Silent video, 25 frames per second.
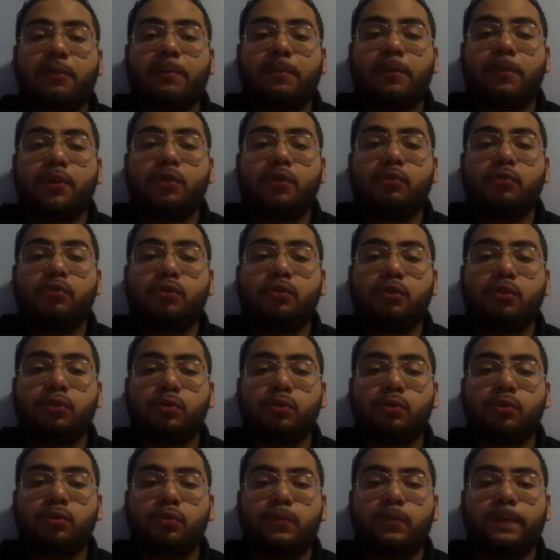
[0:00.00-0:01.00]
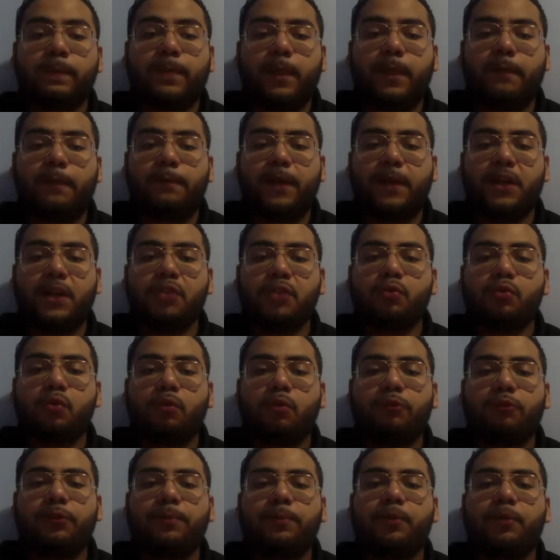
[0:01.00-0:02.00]
0.02, a final score
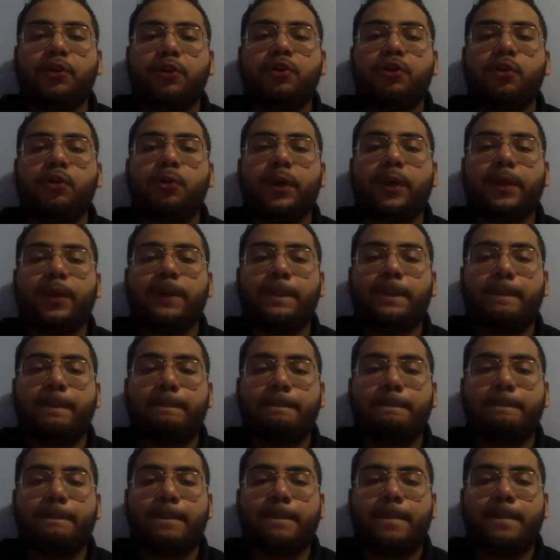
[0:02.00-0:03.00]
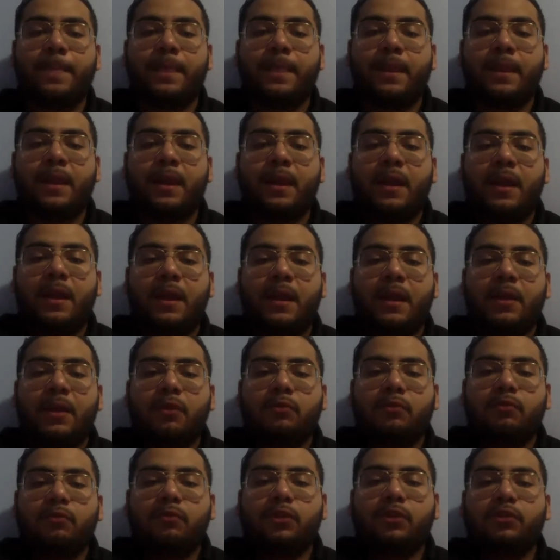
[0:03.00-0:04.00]
of a 0.08,
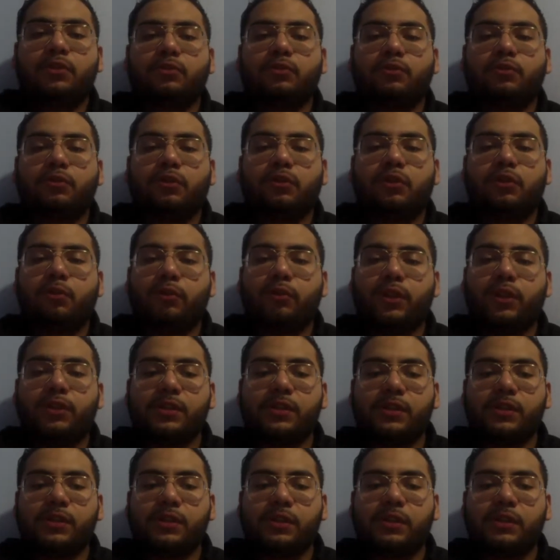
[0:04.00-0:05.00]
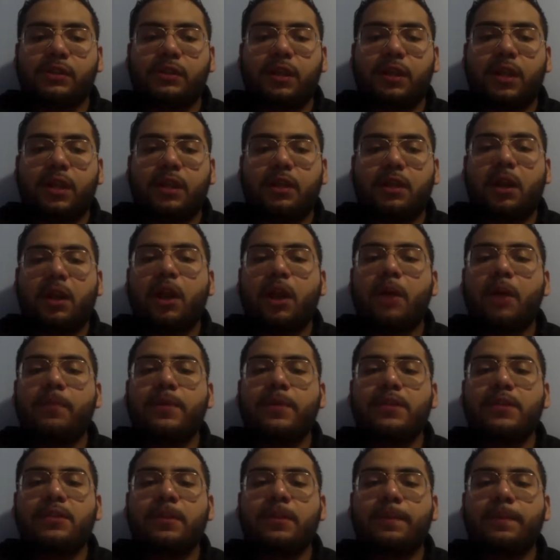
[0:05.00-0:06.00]
which the reason is the
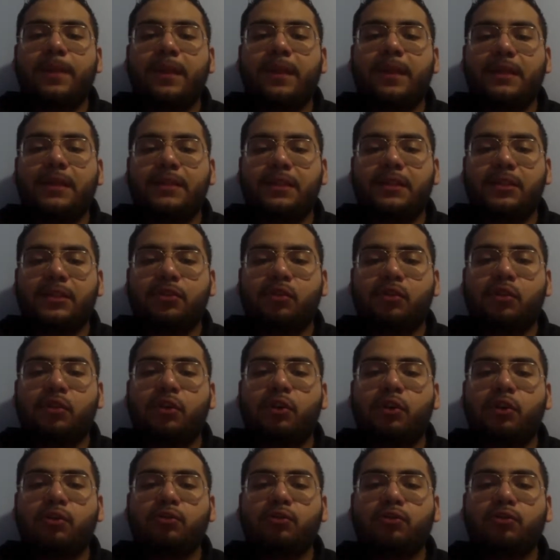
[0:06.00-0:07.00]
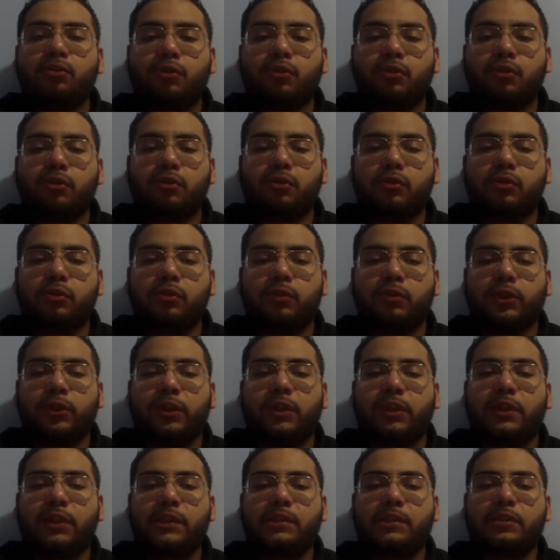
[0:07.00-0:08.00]
company's ability to close stores when
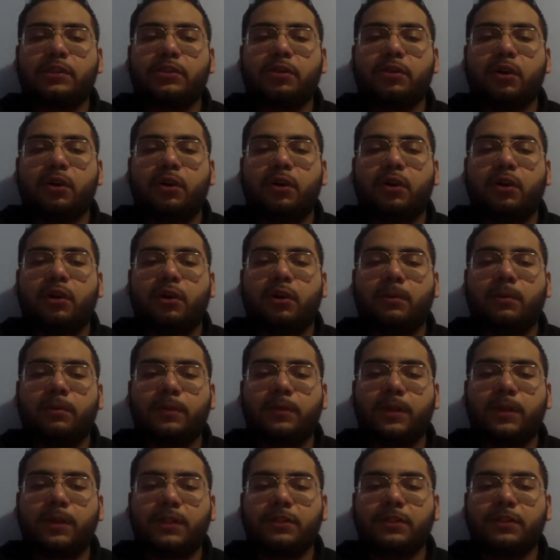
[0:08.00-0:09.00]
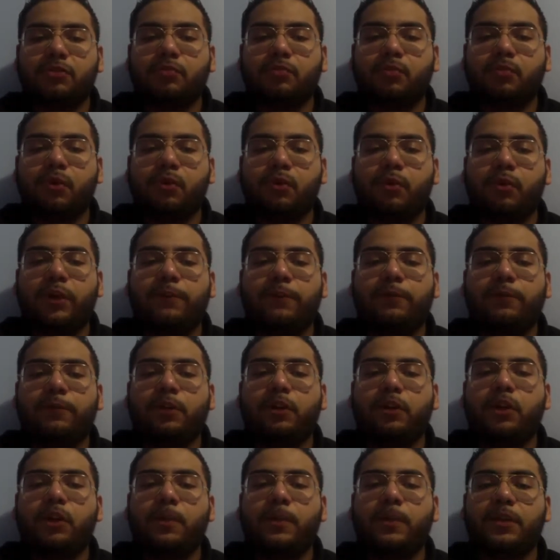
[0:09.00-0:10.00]
their leases are up is a smart way for the
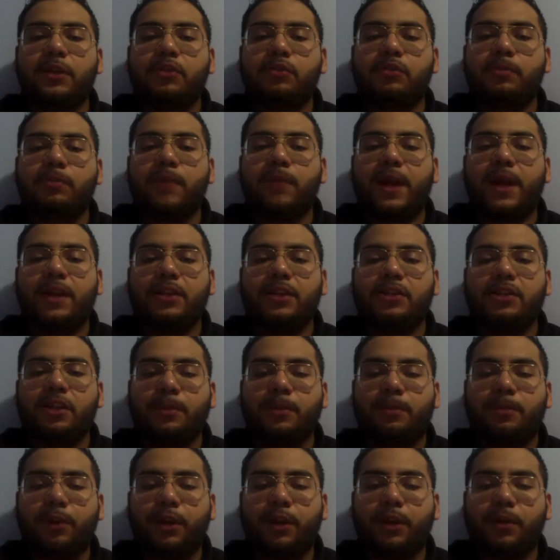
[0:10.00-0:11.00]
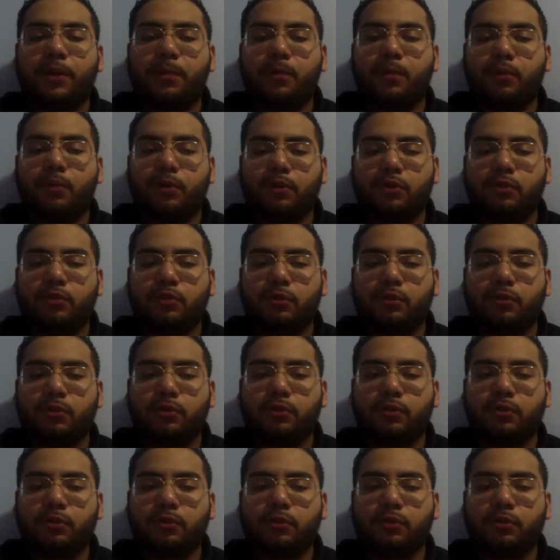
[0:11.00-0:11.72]
company to manage their brick and mortar stores.